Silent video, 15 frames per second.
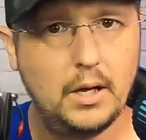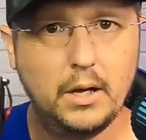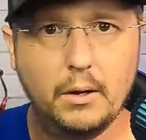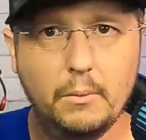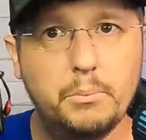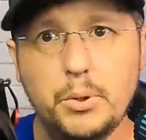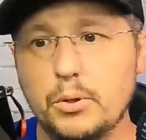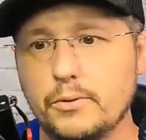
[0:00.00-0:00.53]

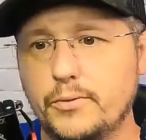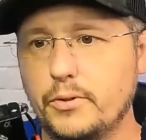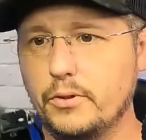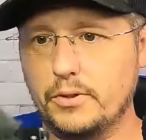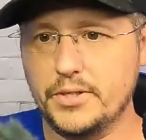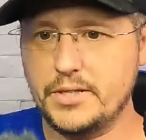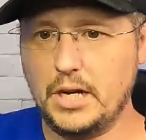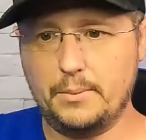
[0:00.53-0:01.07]
Beautiful little
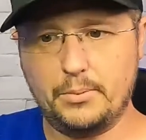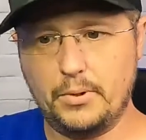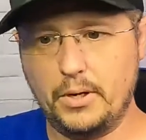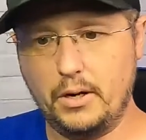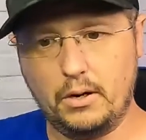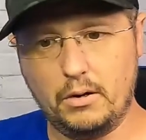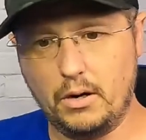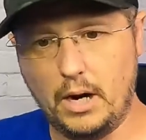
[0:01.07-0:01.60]
setup right
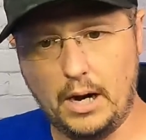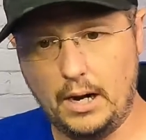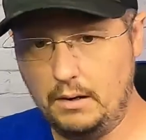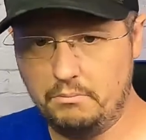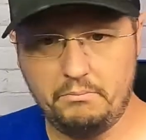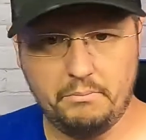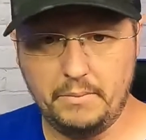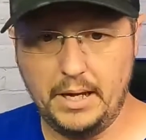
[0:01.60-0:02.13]
here.
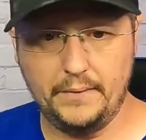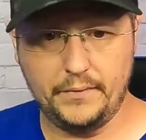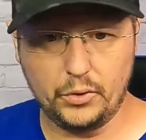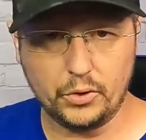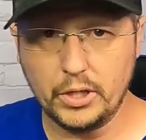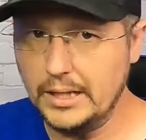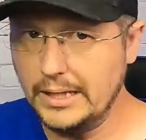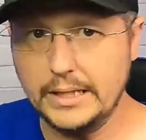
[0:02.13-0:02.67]
If you're going
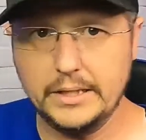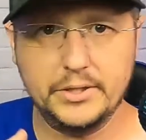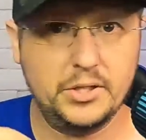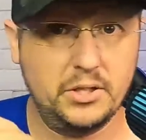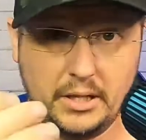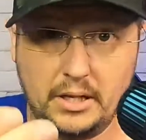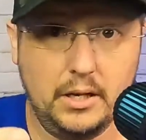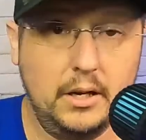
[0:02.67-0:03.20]
to get into like,
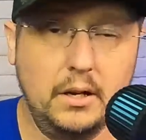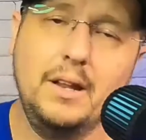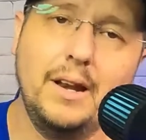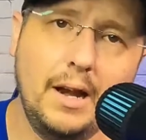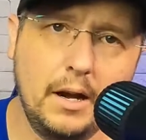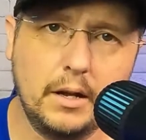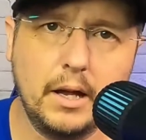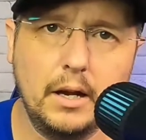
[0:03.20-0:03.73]
and then
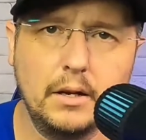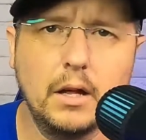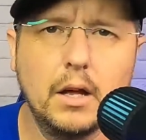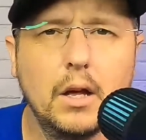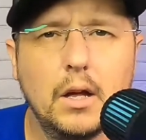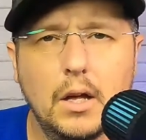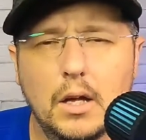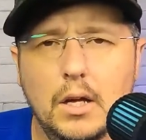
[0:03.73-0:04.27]
again,
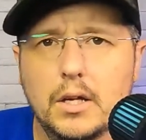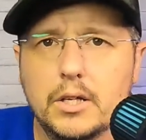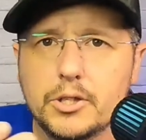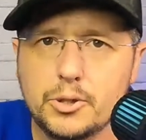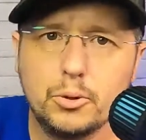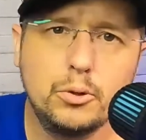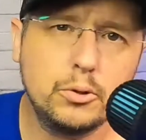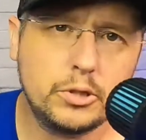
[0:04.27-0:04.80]

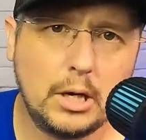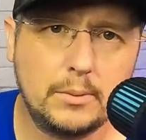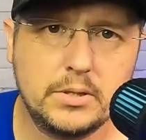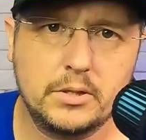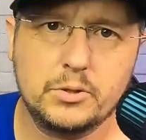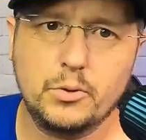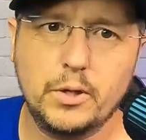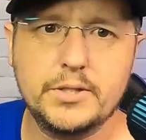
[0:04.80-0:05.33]
studio type
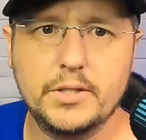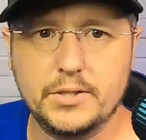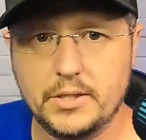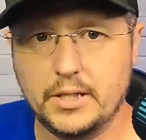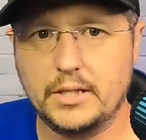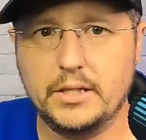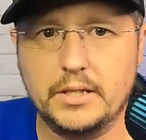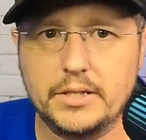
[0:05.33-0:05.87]
situations like
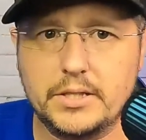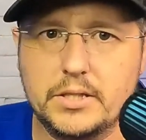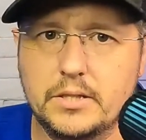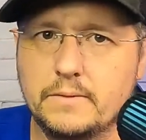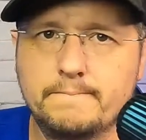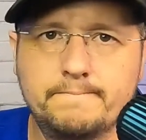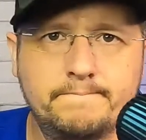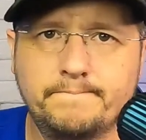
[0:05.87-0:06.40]
this,